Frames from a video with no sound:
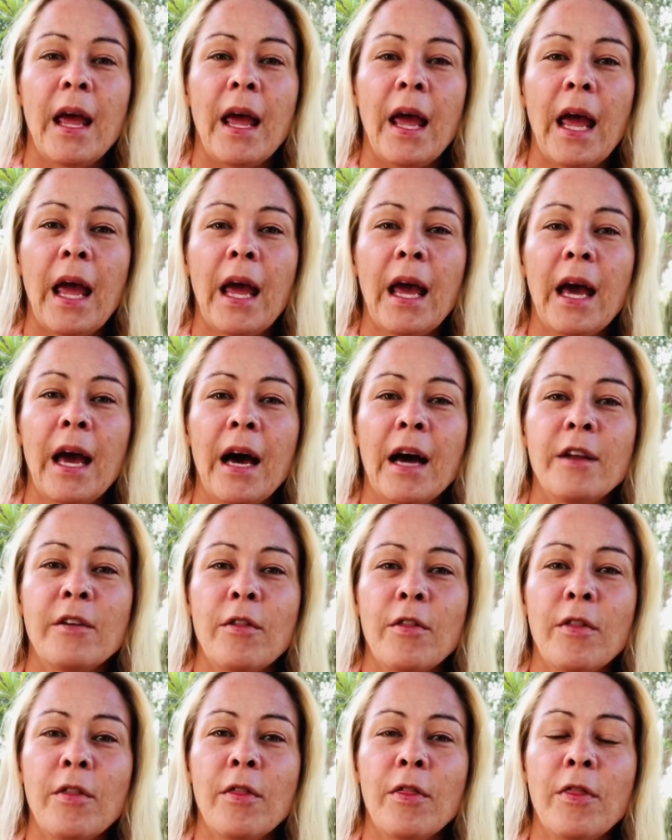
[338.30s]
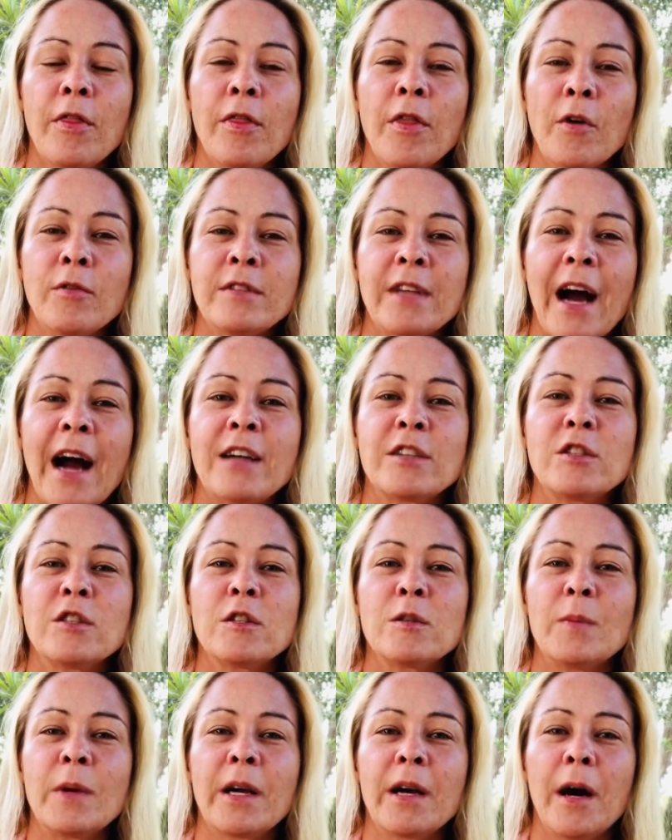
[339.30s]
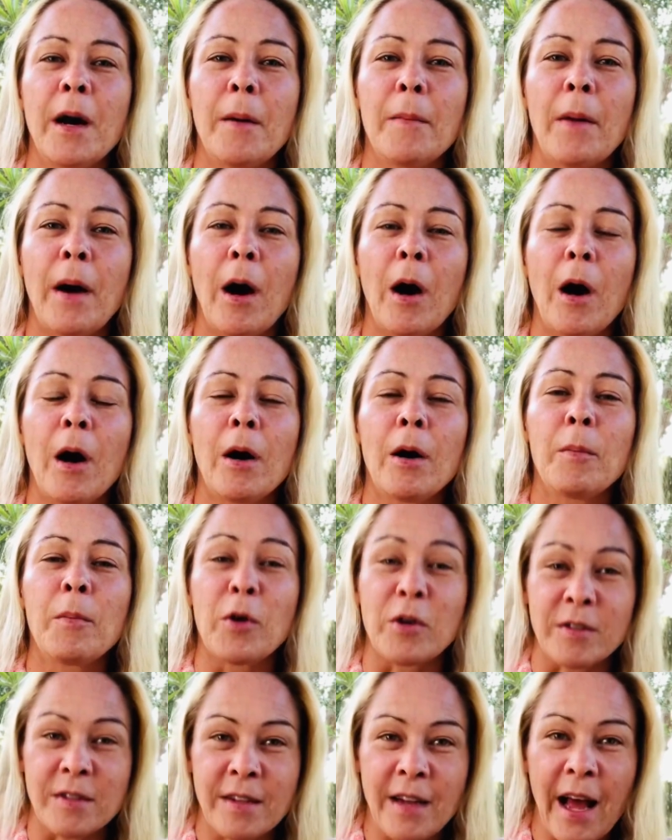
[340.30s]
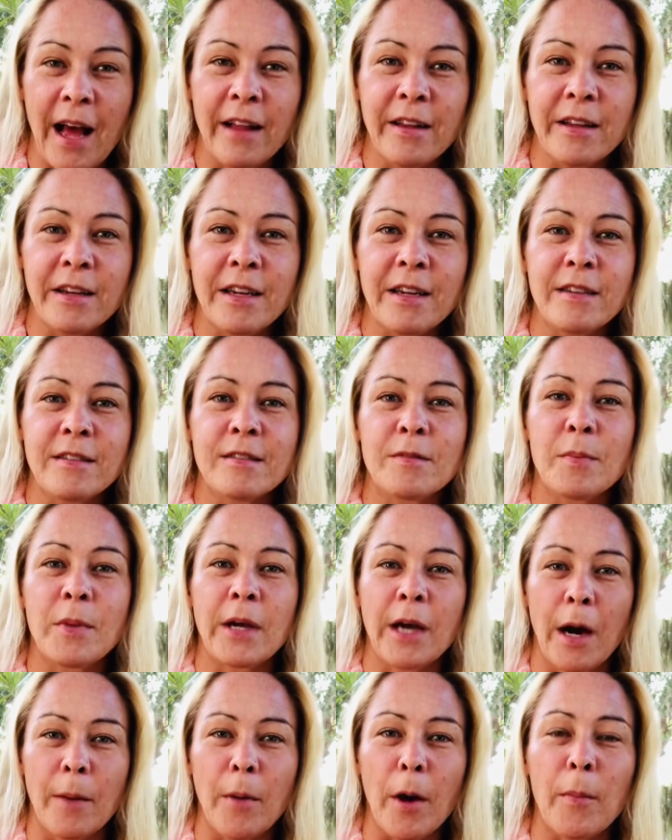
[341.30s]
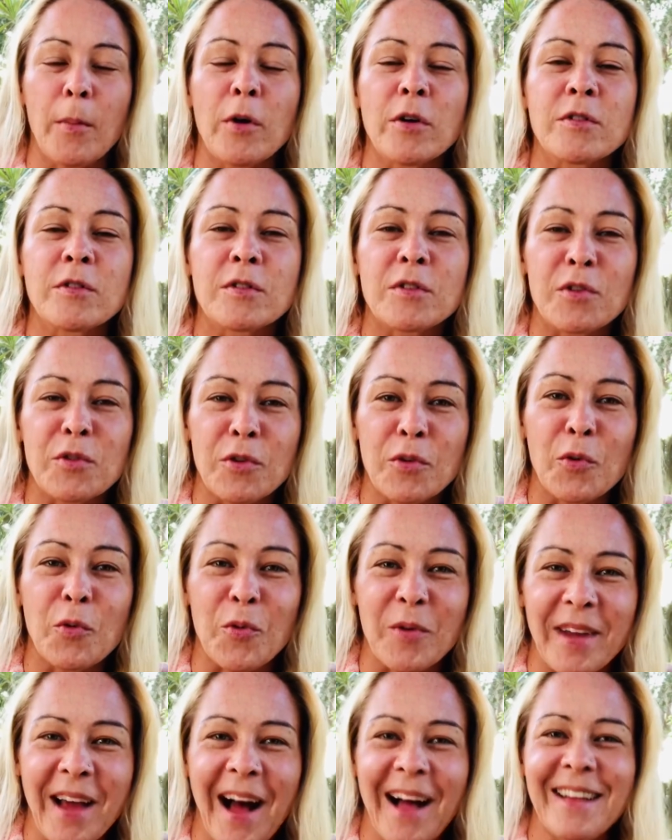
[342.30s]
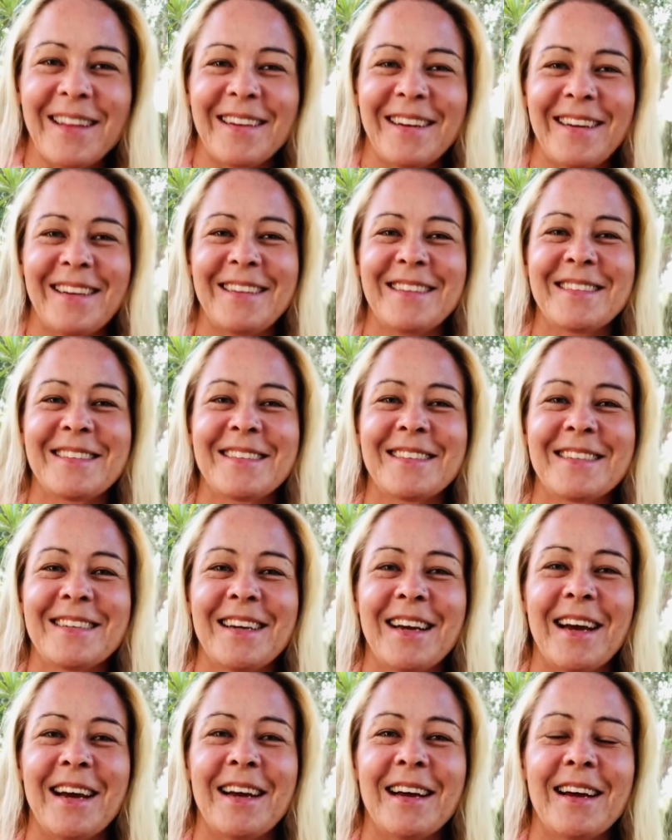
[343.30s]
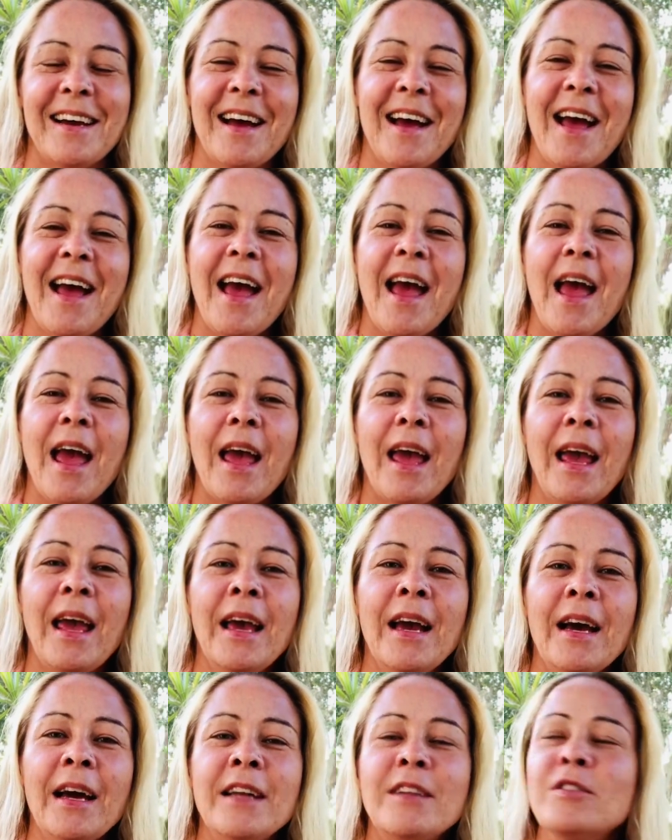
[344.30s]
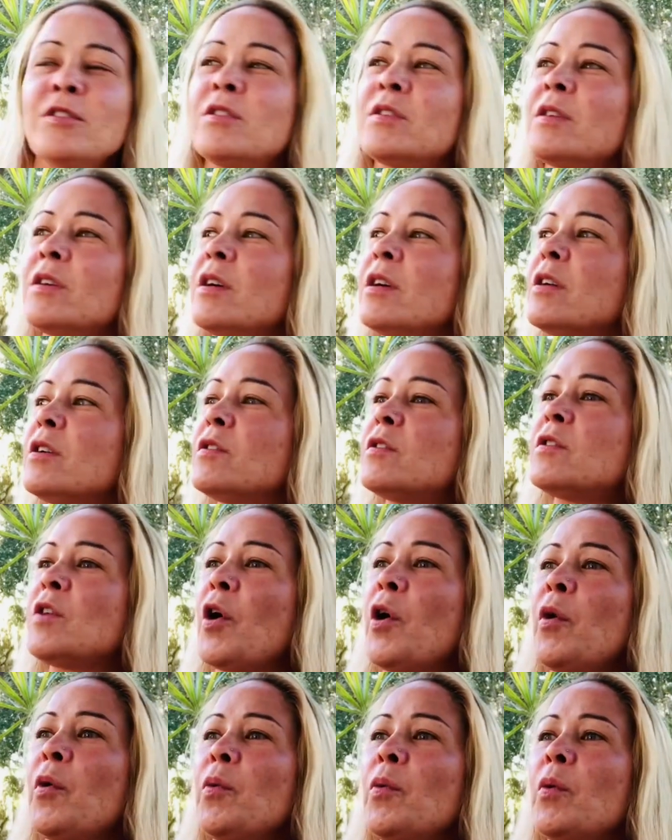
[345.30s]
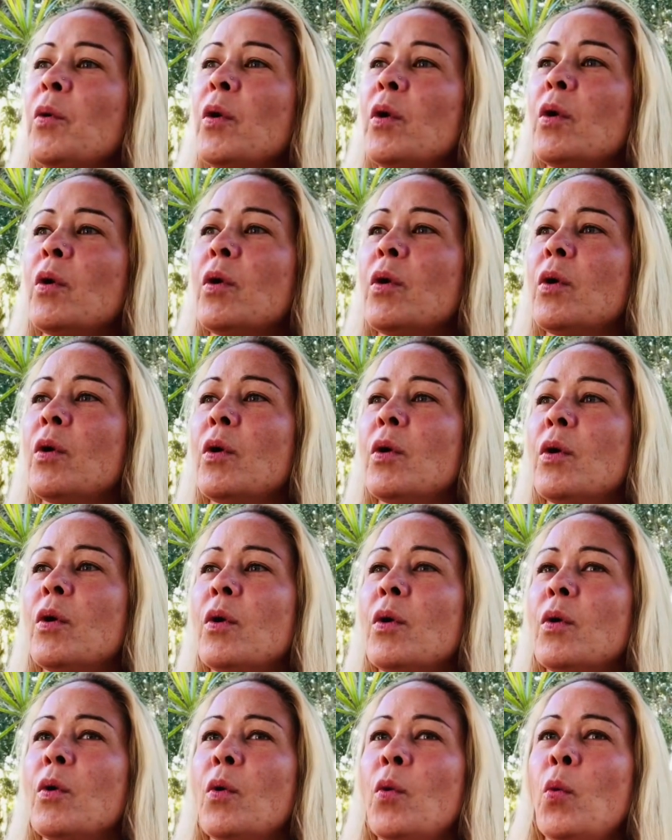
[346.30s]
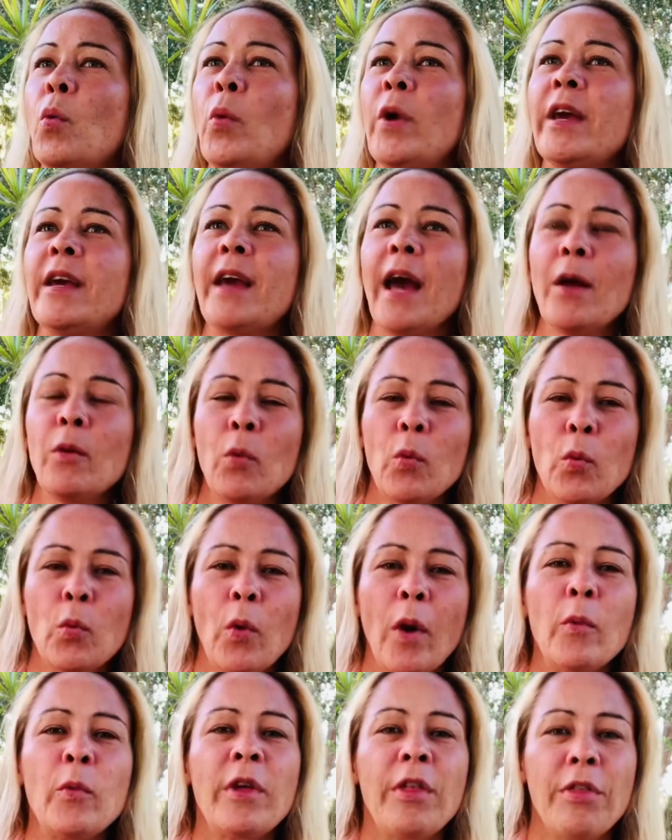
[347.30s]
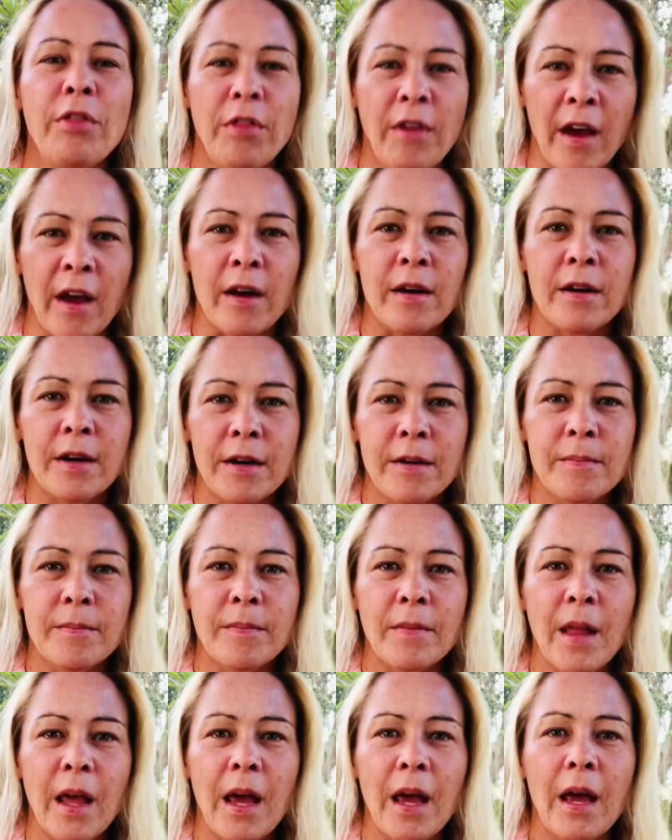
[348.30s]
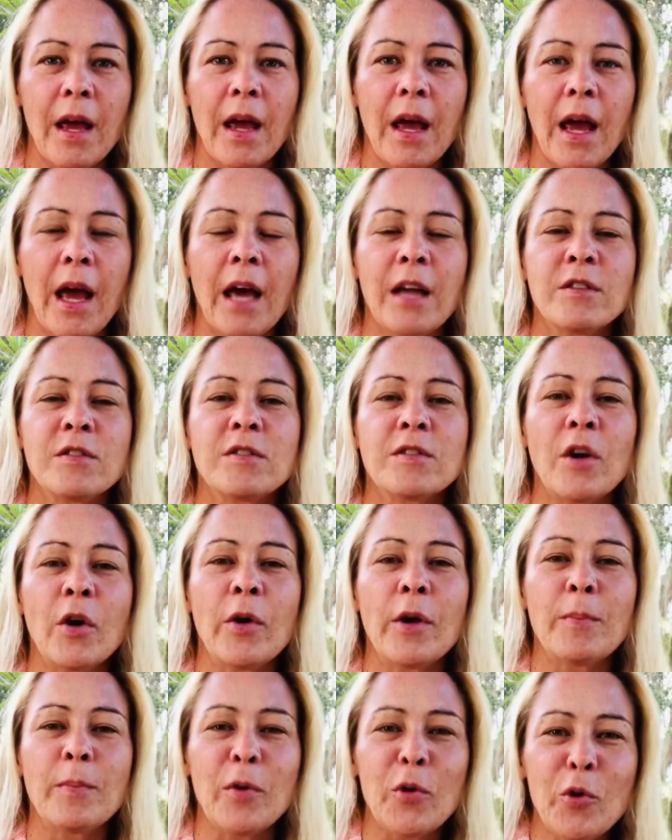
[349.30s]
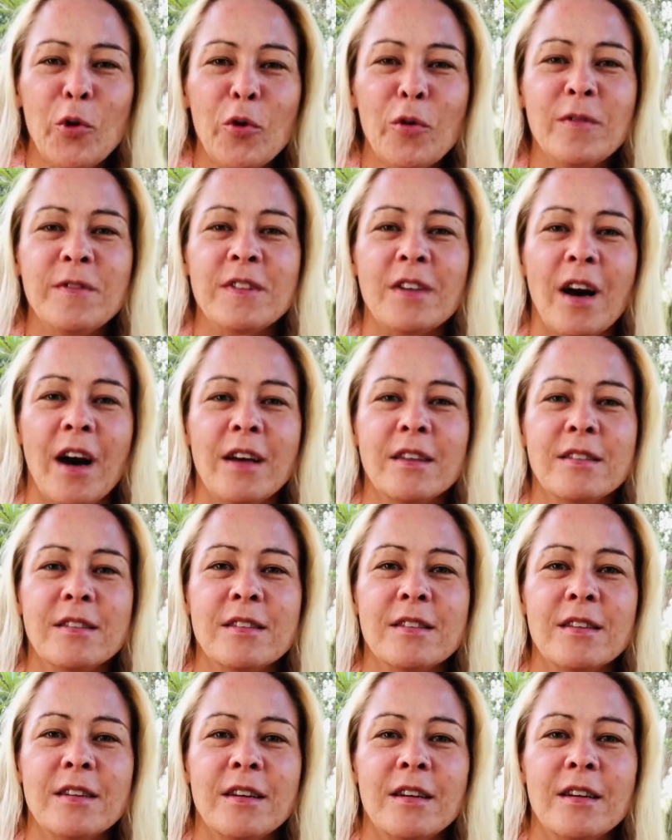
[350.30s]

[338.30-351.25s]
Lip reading: And those actions become our personalities, become our personal realities. And so we get what we think. And so it behooves us